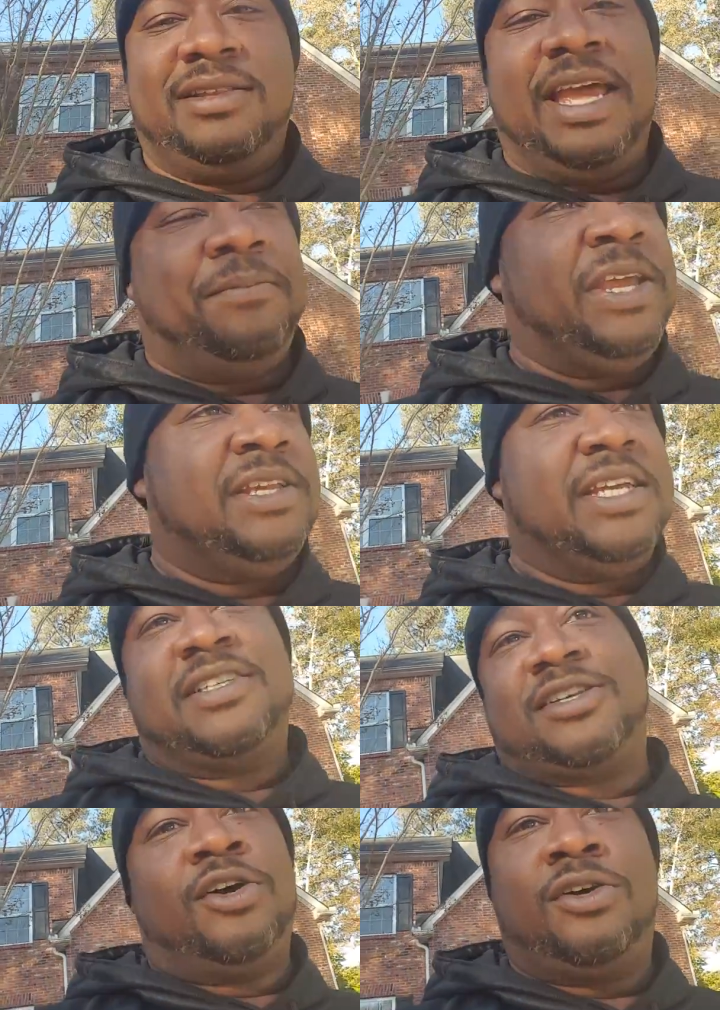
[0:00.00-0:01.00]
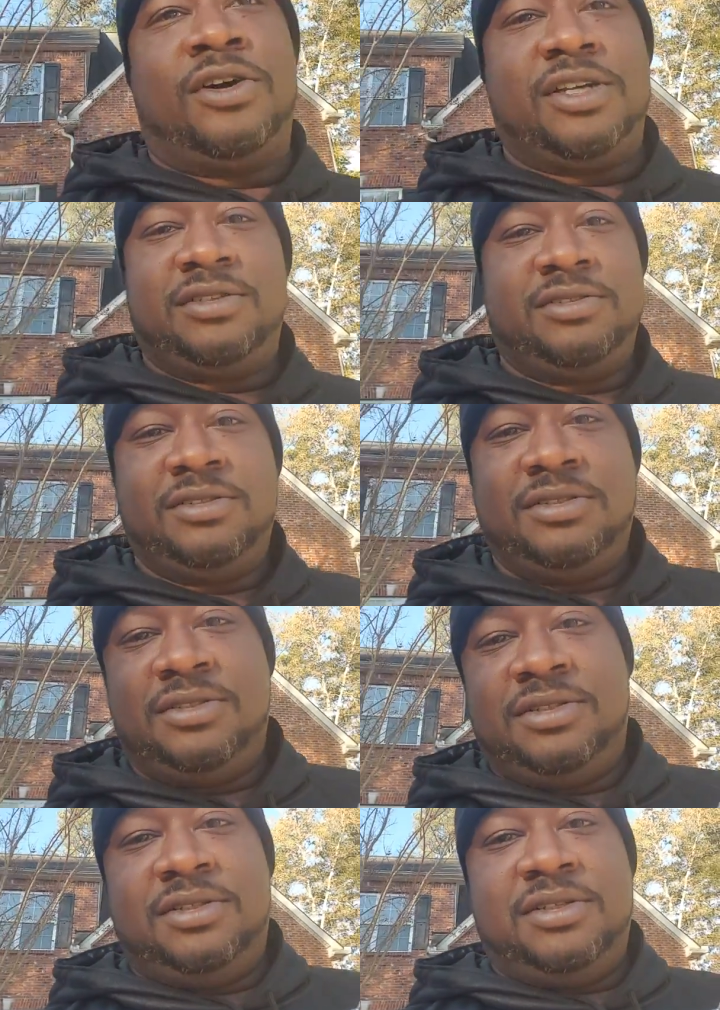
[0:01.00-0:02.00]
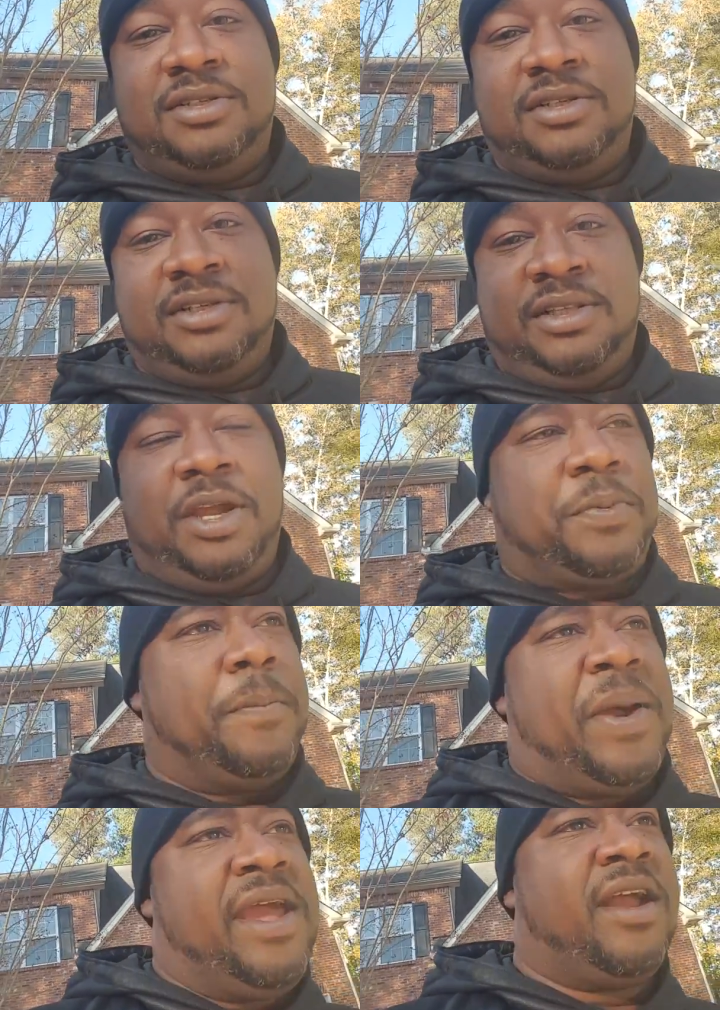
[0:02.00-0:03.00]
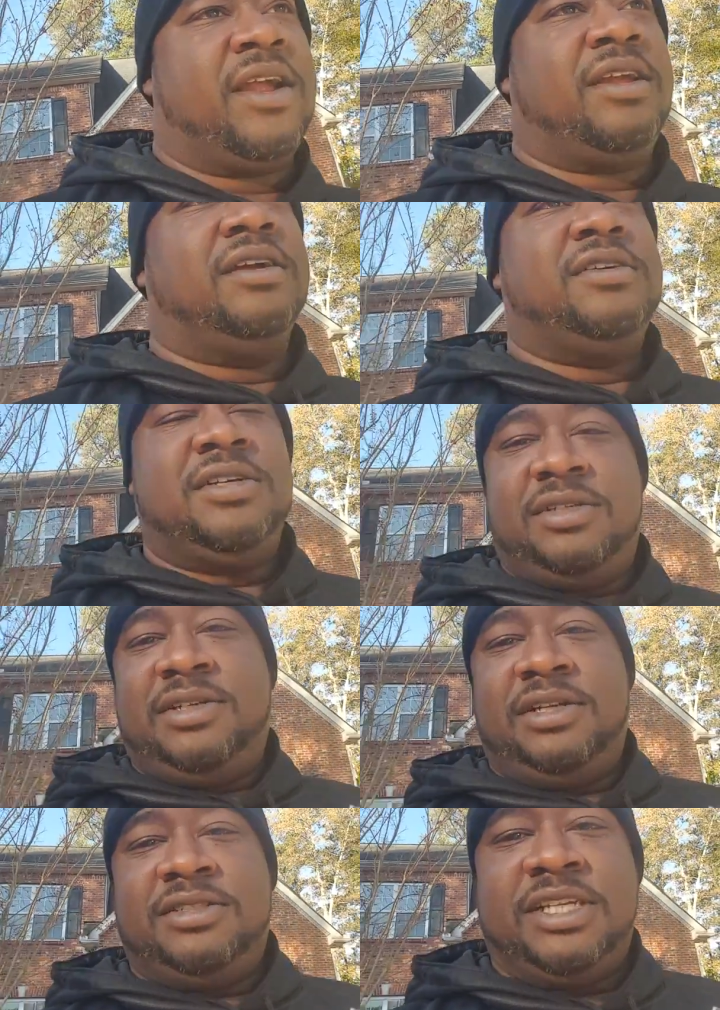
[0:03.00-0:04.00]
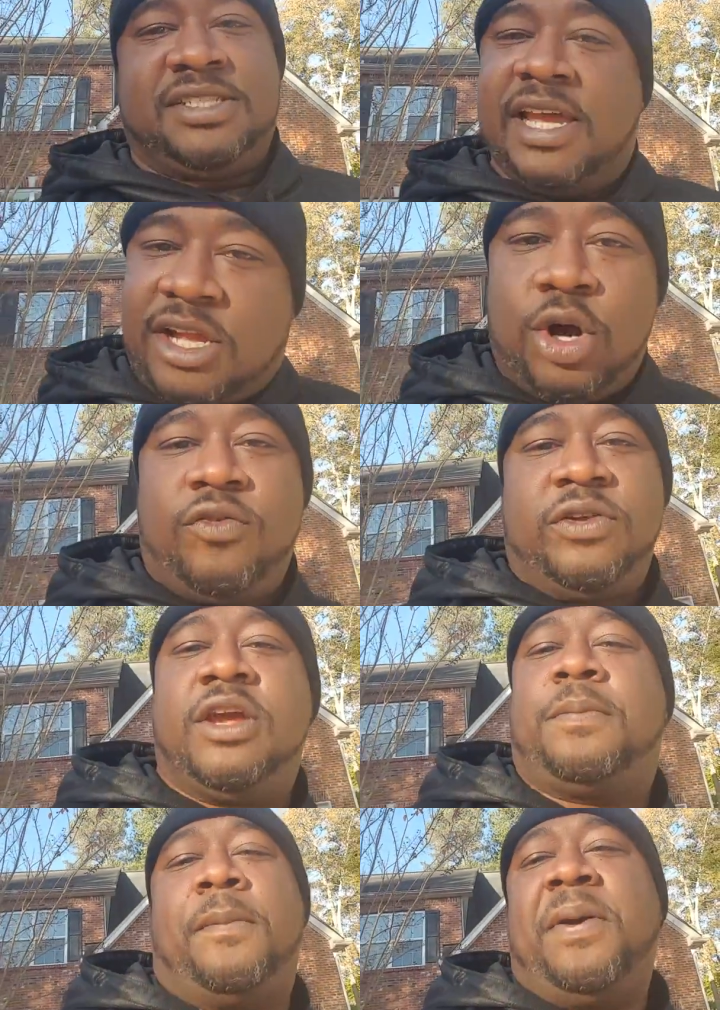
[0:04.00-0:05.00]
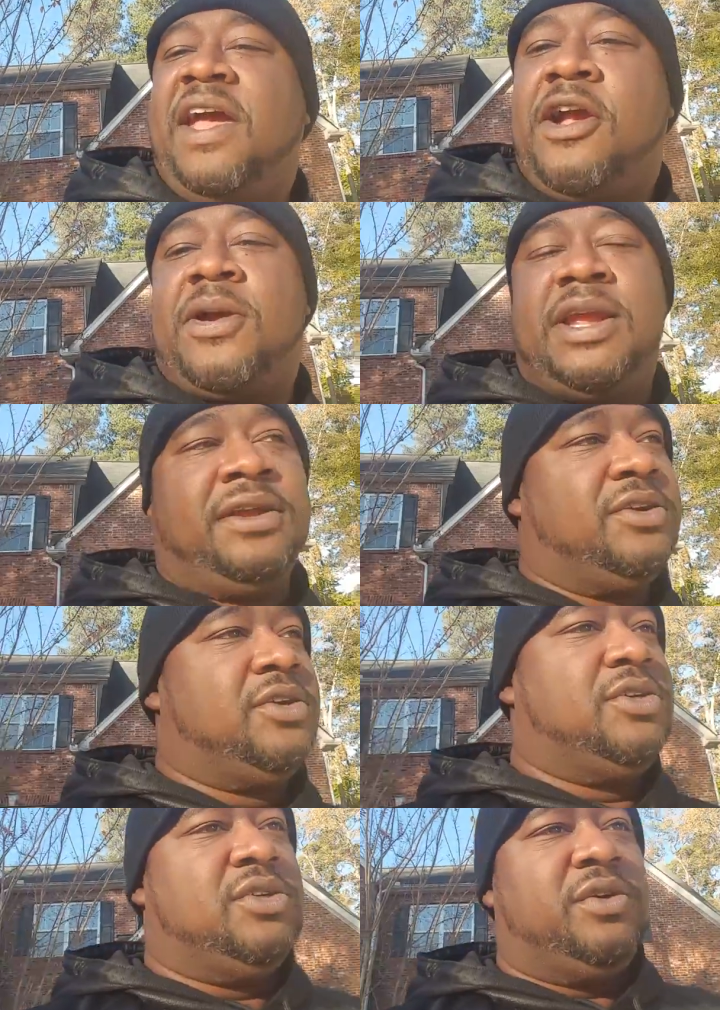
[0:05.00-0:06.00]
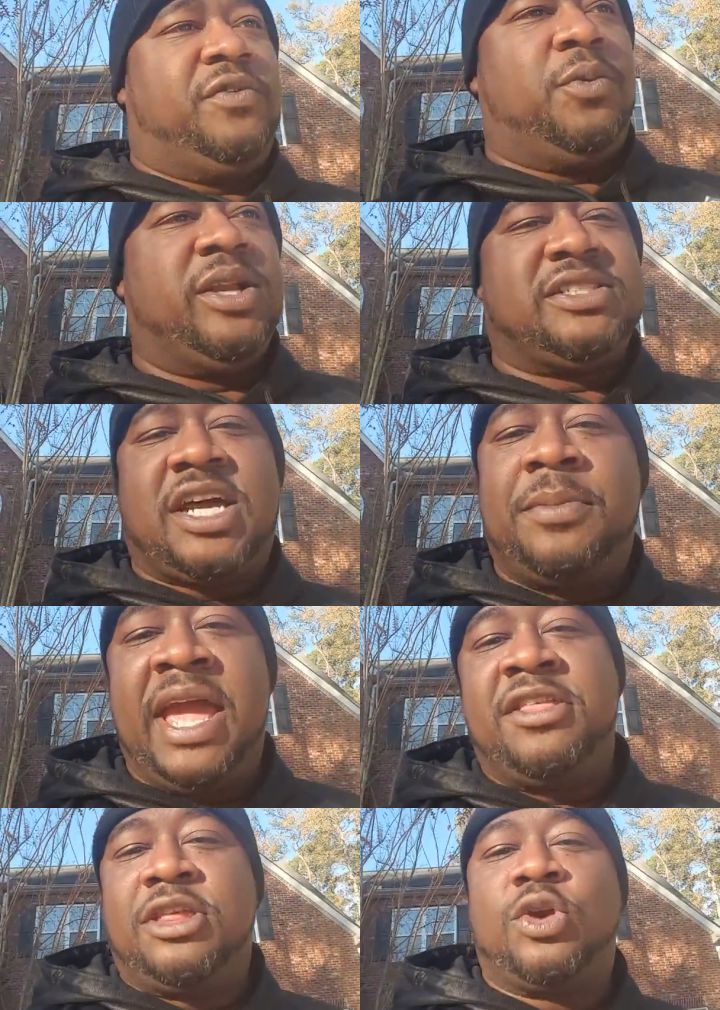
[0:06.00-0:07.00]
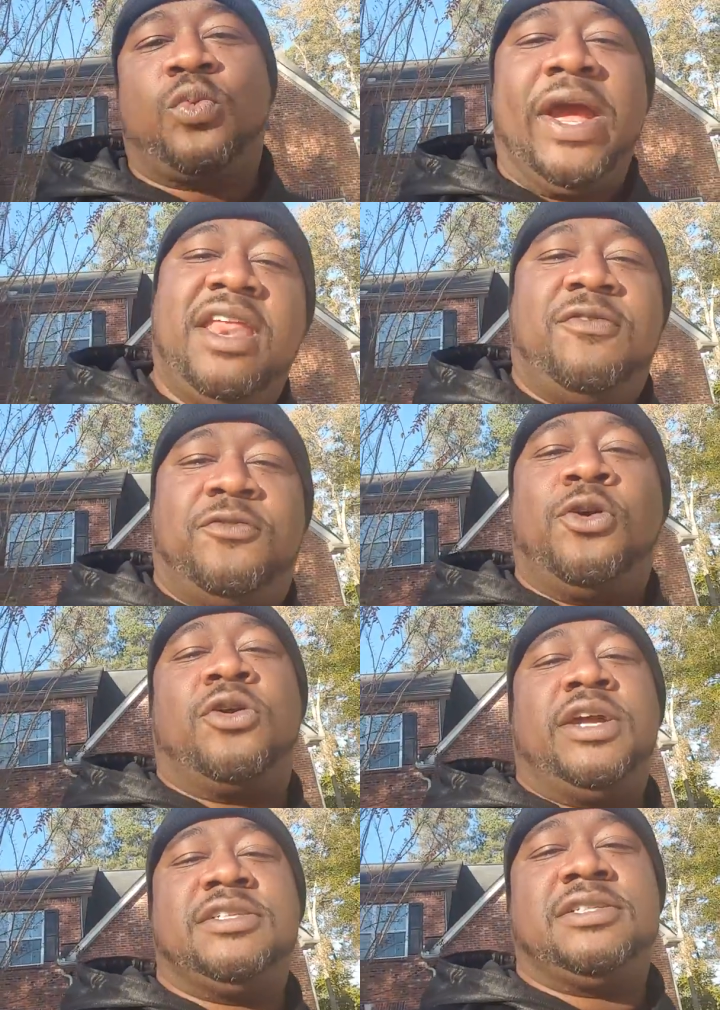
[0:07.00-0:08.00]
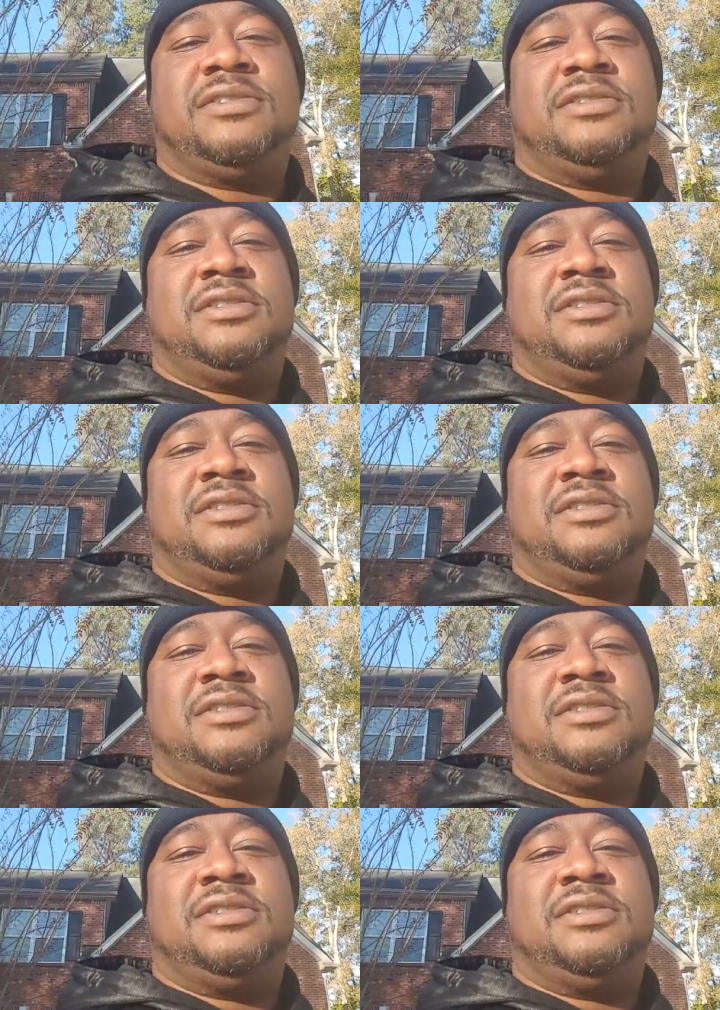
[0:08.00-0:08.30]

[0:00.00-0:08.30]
That means it's on. They're preparing to take over. They're preparing for what is coming, and they're ready for it.